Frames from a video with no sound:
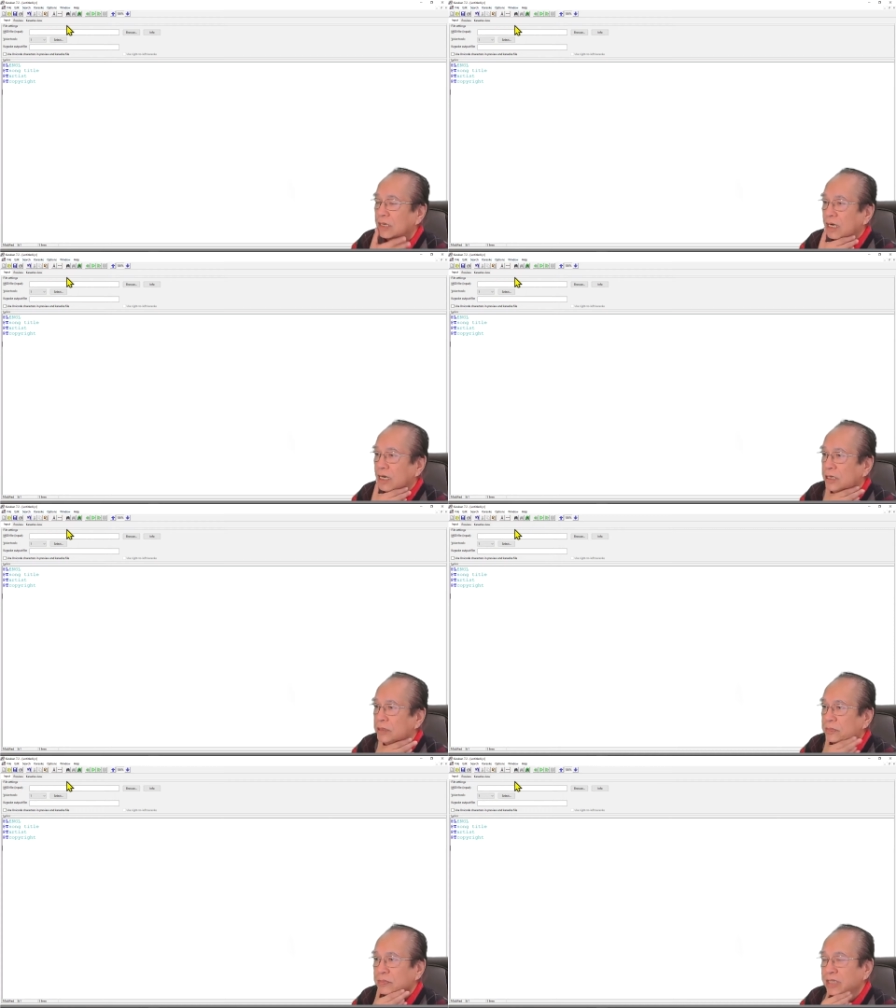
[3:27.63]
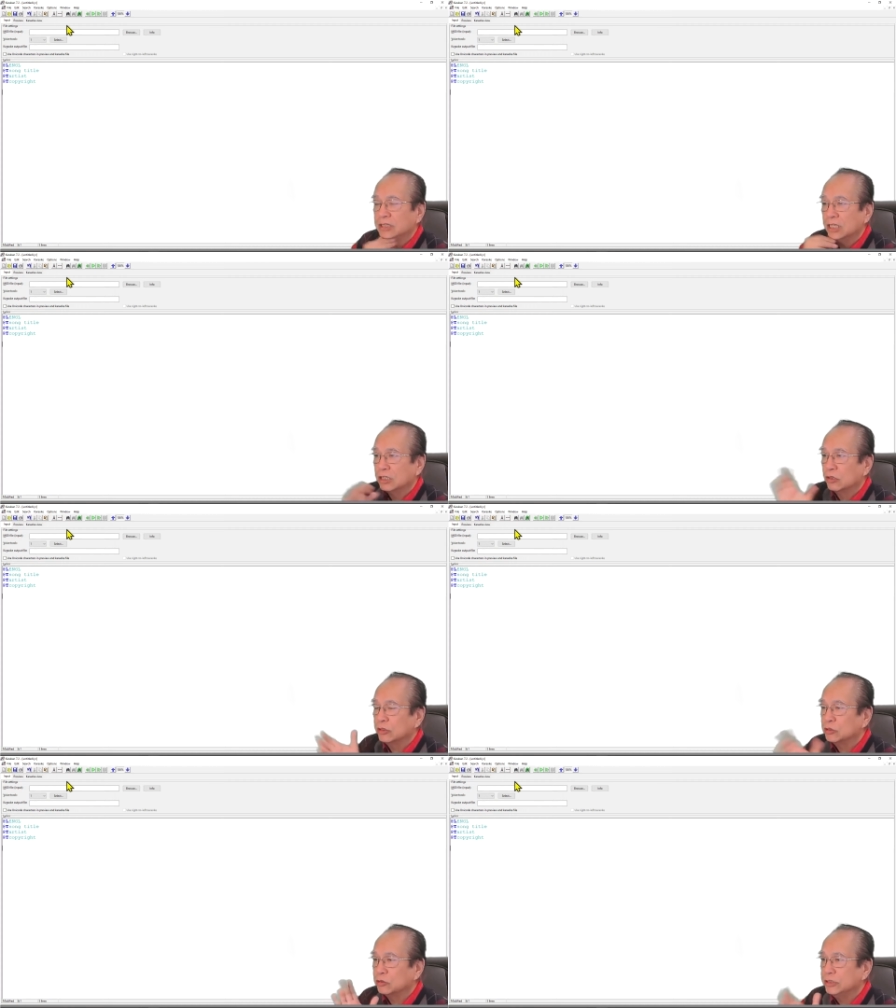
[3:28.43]
I'm not going to go
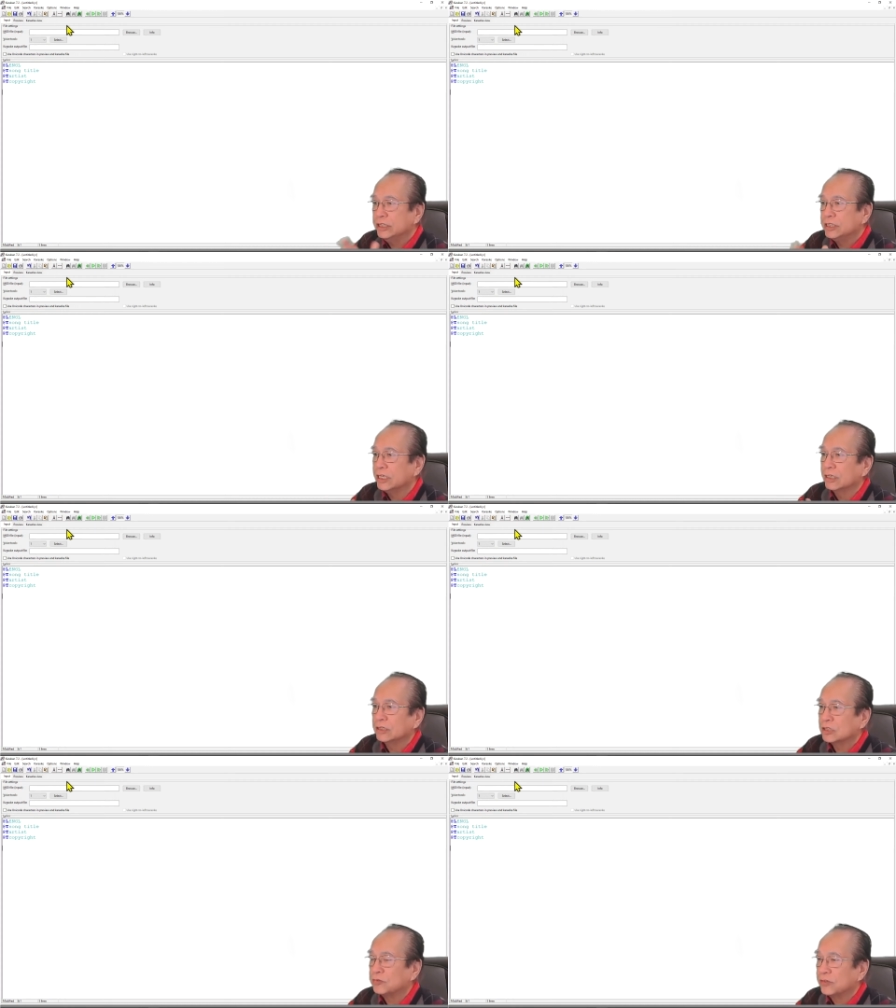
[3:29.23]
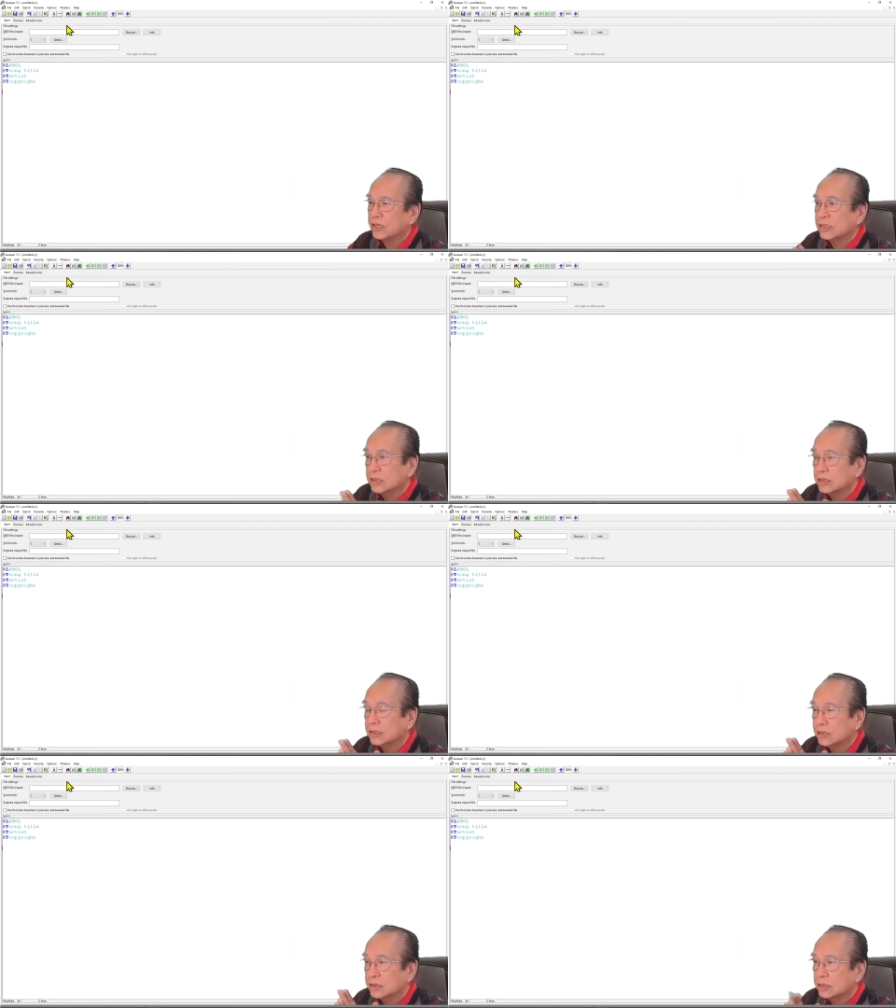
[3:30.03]
into details as far
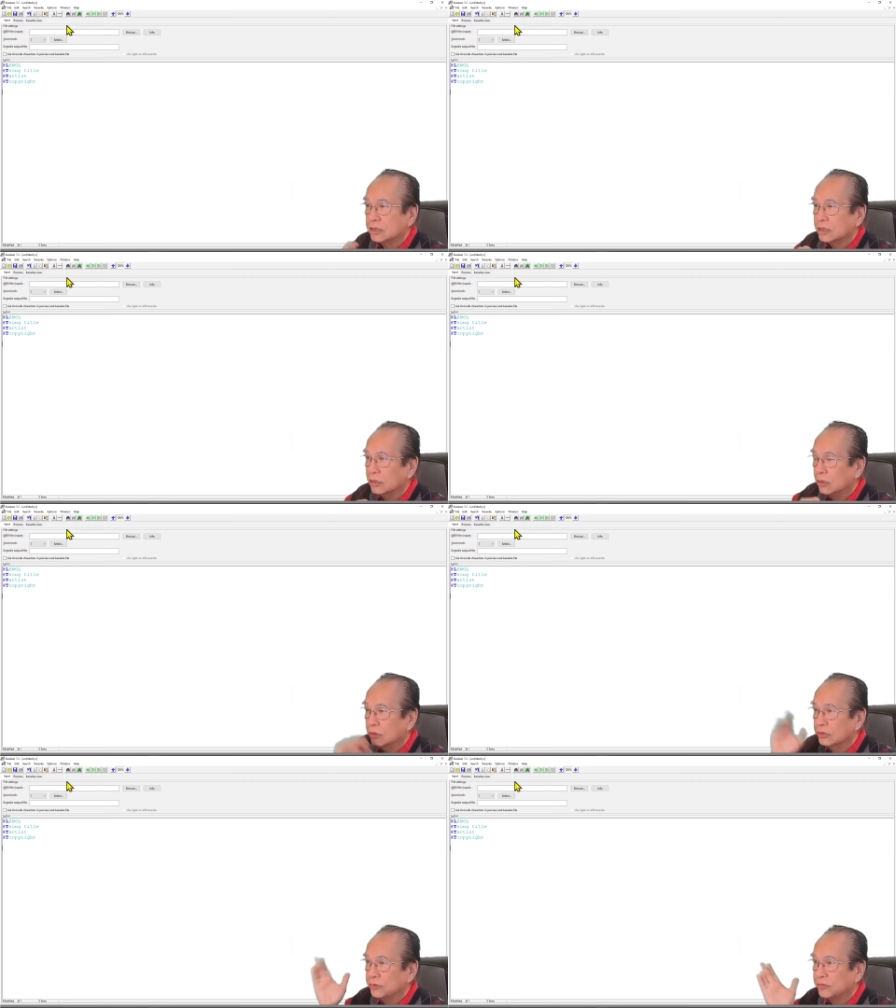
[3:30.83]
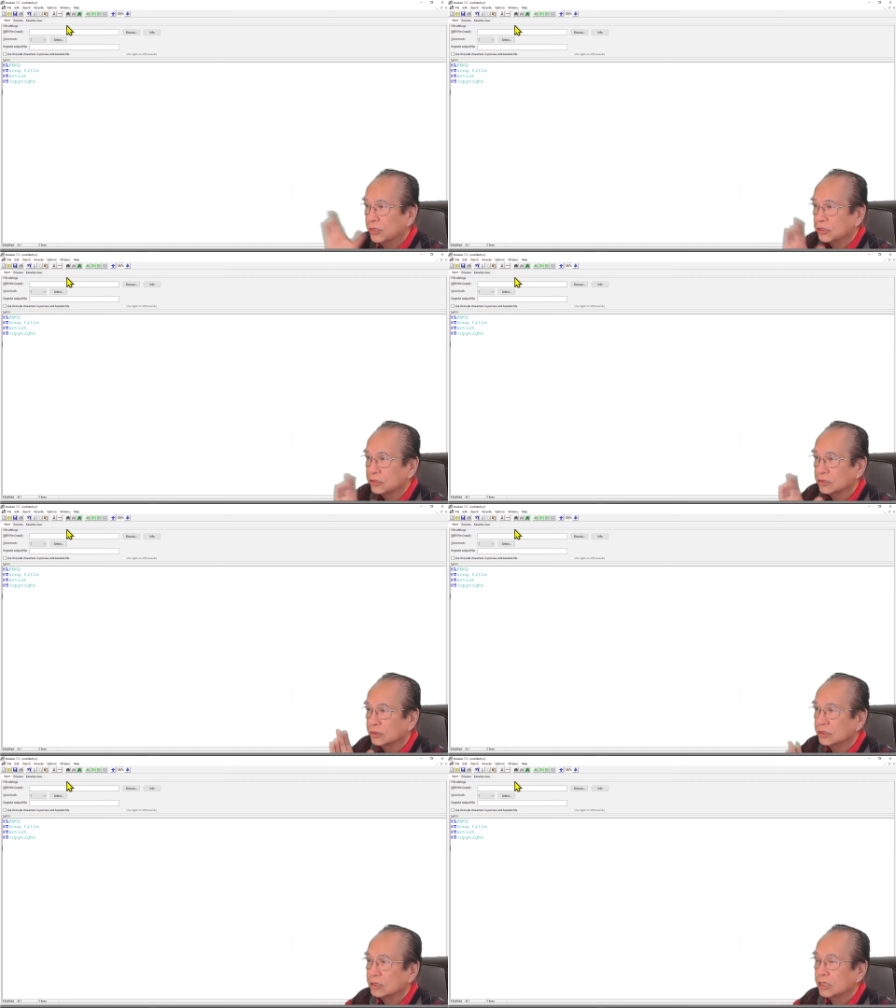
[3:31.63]
as all the functions,